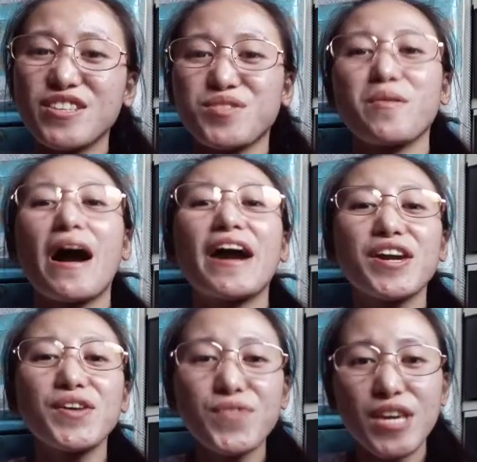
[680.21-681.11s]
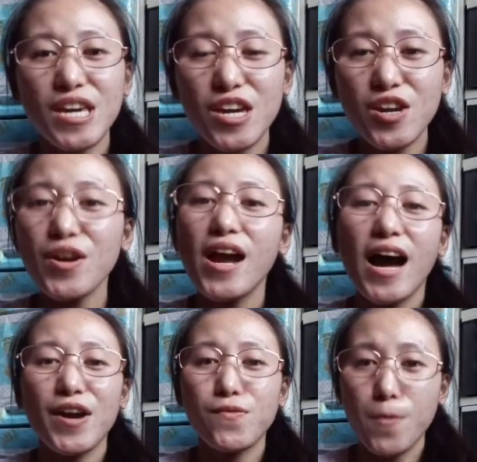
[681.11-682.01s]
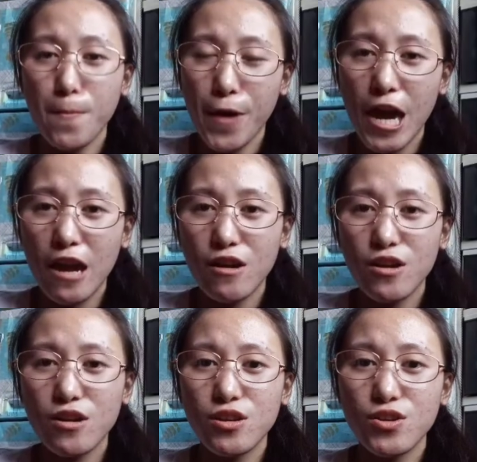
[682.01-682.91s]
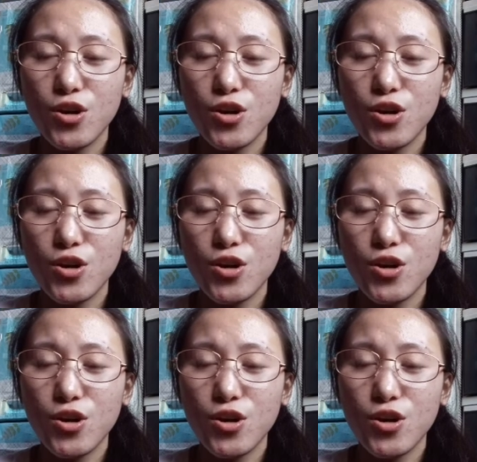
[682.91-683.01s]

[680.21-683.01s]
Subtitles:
So I have prepared